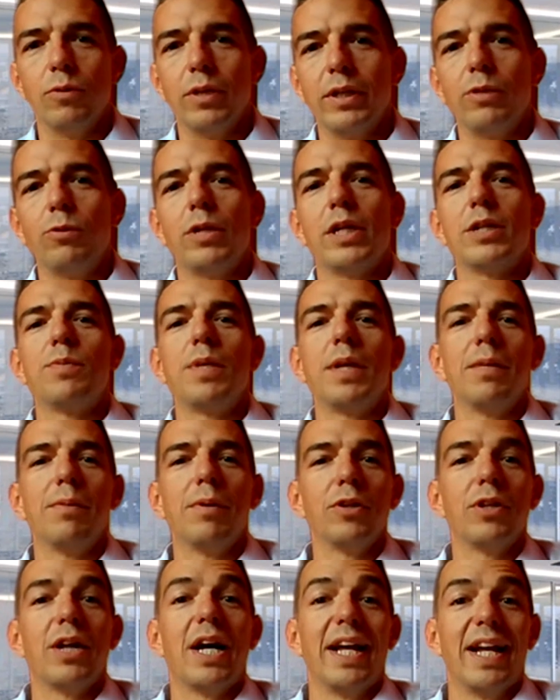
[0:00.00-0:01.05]
when we are speaking
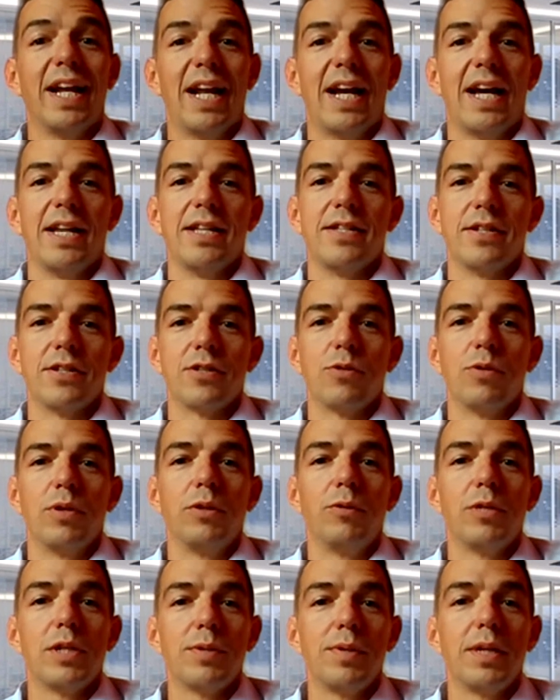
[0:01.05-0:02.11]
about analyzers,
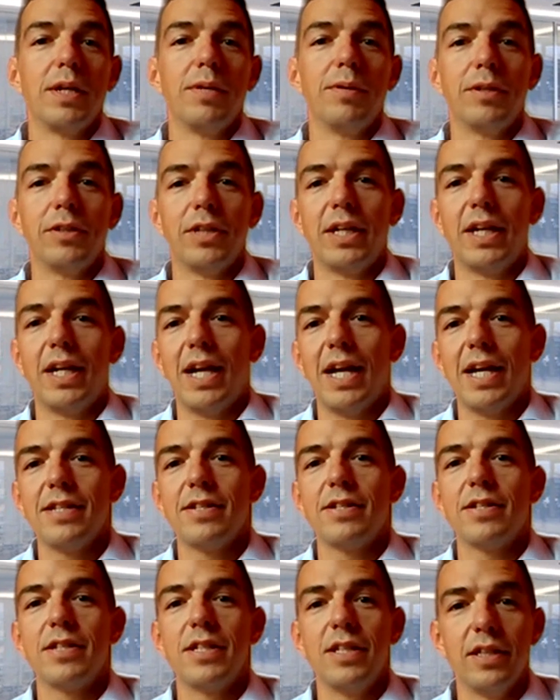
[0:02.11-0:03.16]
when we are speaking about
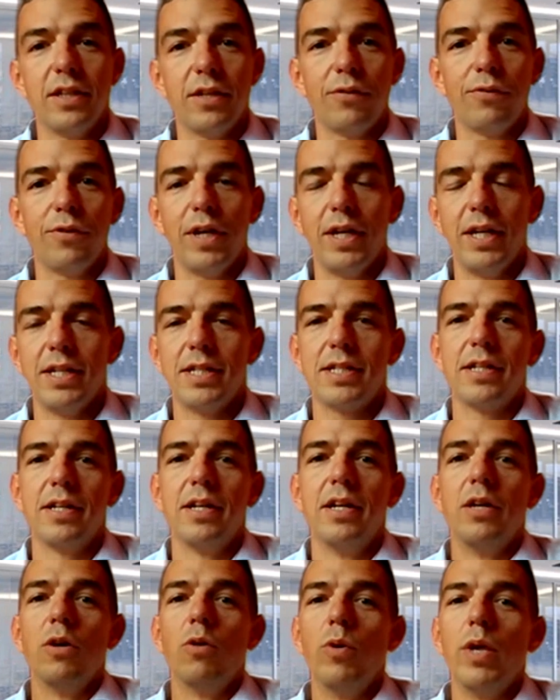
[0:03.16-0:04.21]
analyzers interface,
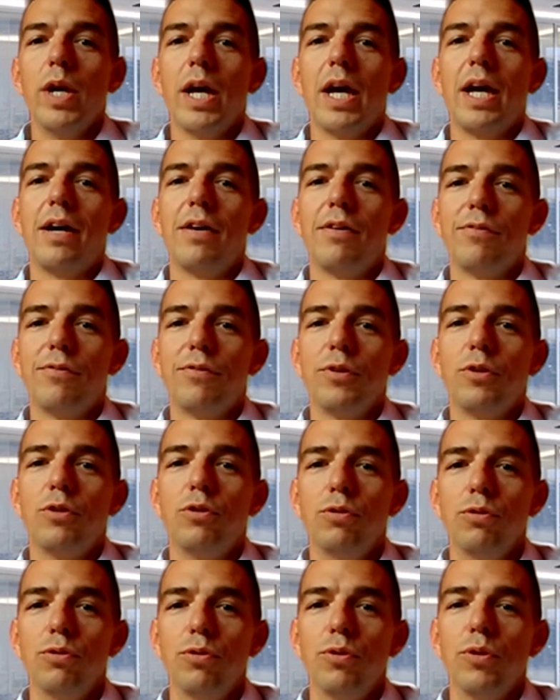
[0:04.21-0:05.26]
we have
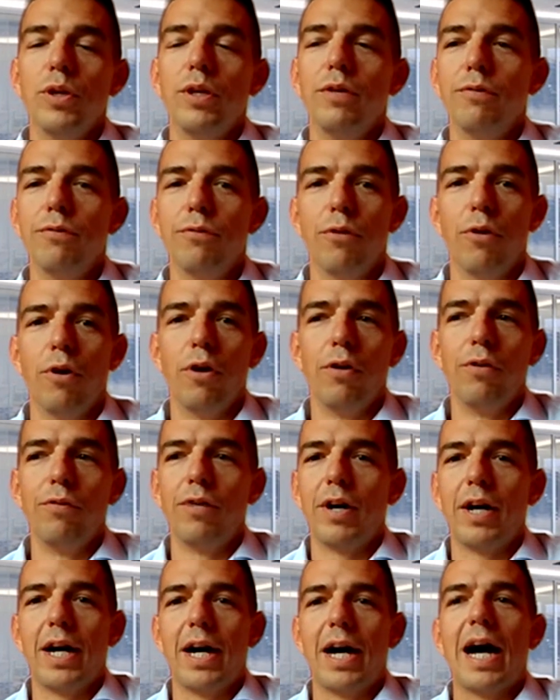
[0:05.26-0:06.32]
to
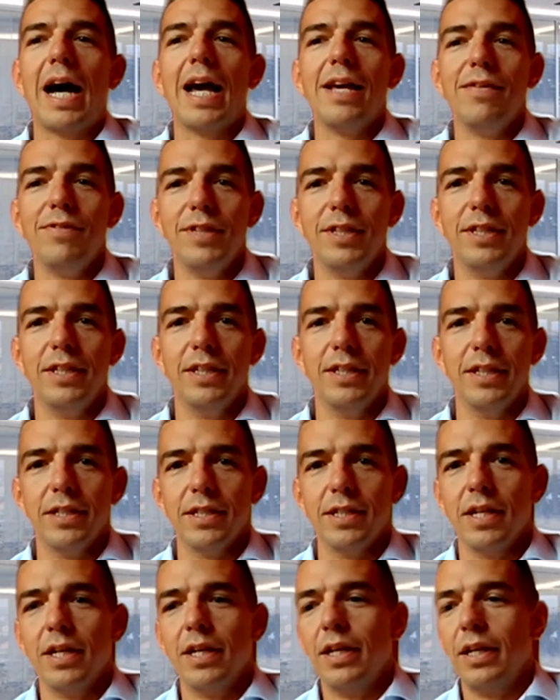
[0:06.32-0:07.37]
involve
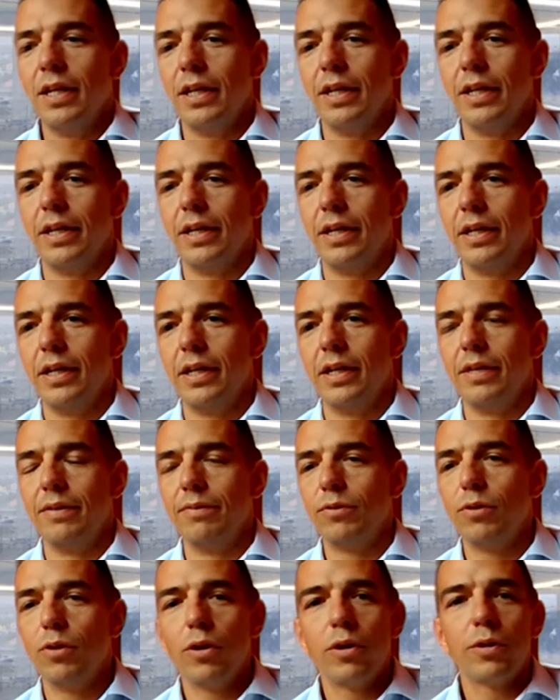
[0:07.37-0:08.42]
IVD,
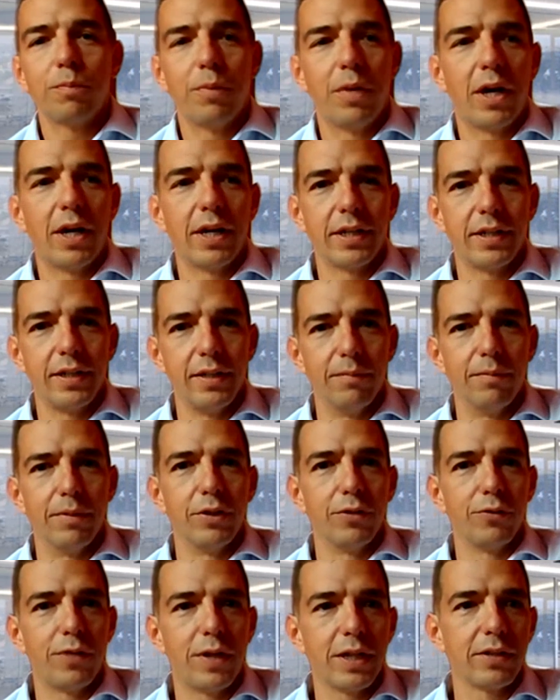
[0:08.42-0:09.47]
third party
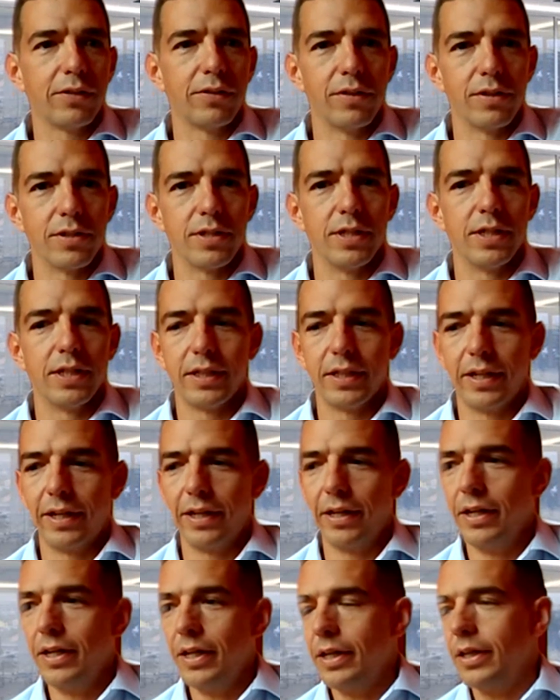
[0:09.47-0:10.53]
manufacturers that
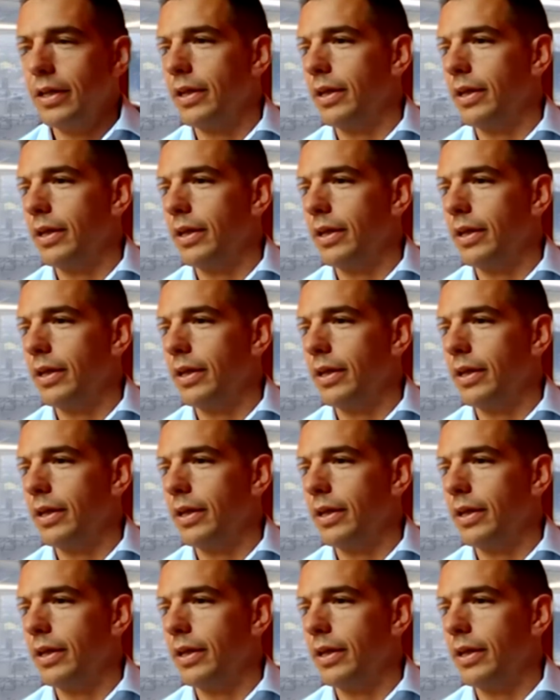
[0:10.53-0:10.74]
are